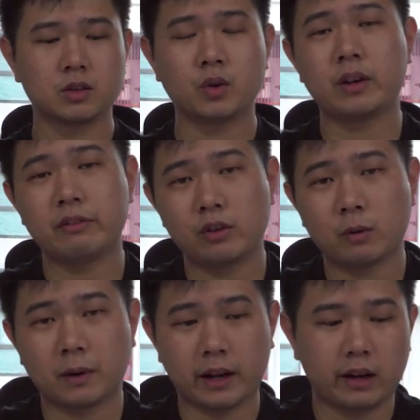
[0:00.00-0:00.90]
So if
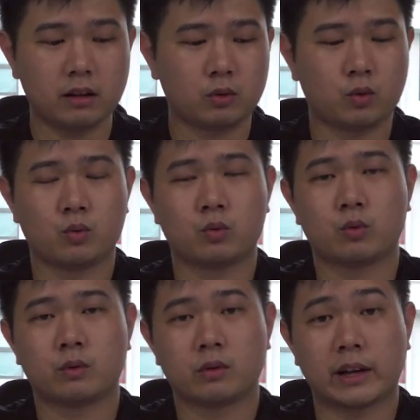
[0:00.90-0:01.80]
you're planning to
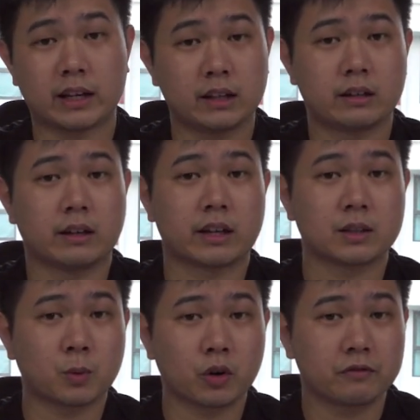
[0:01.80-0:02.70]
edit and
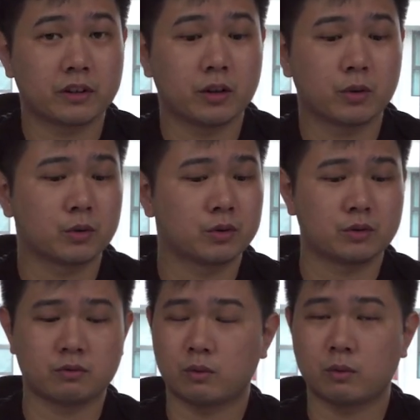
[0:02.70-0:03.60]
export
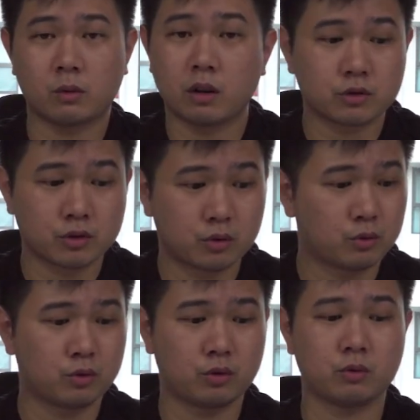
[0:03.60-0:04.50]
videos, watch
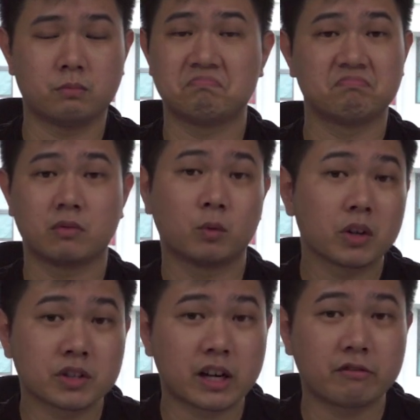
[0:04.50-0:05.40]
YouTube,
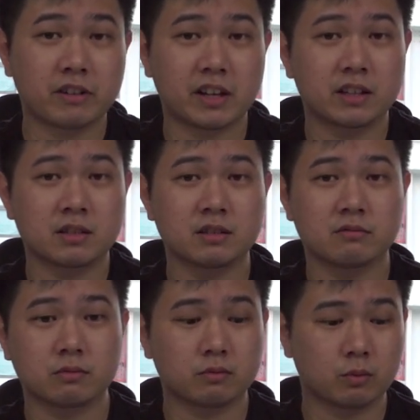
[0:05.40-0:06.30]
watch Netflix,
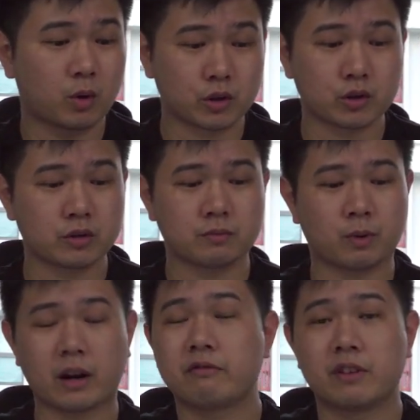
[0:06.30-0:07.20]
watch
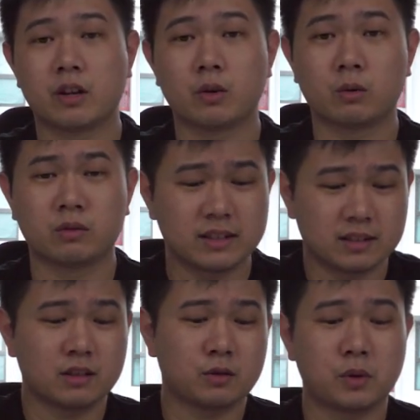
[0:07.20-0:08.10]
Prime Video,
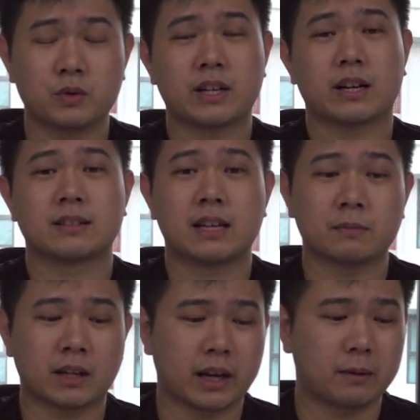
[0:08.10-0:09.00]
listen to music at the
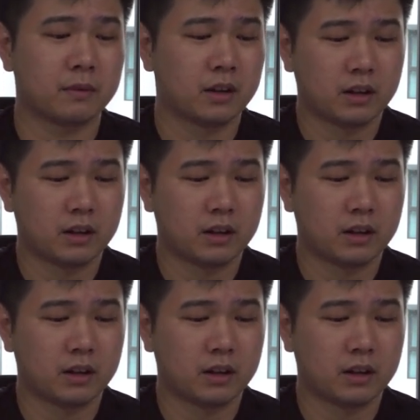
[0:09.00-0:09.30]
same time,